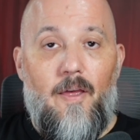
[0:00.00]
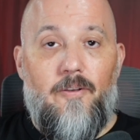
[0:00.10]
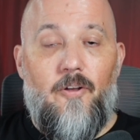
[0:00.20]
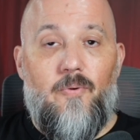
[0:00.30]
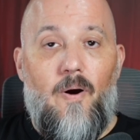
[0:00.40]

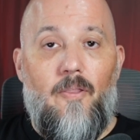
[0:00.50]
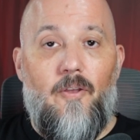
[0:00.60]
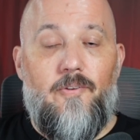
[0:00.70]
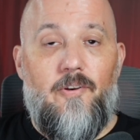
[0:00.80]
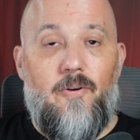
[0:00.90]
So it's one of
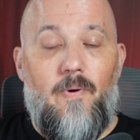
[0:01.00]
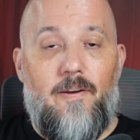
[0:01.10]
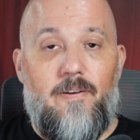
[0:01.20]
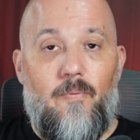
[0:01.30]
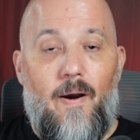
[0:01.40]
those
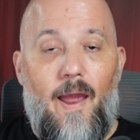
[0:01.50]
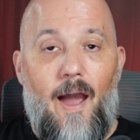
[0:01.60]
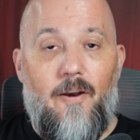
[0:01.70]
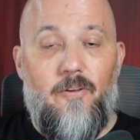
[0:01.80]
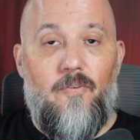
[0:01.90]
situations where
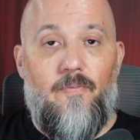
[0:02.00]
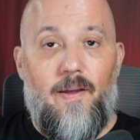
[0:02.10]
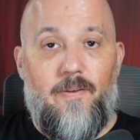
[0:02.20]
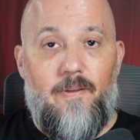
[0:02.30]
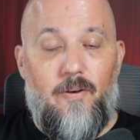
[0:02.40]
how do you
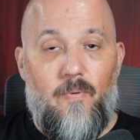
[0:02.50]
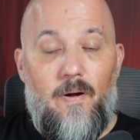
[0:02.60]
fix things?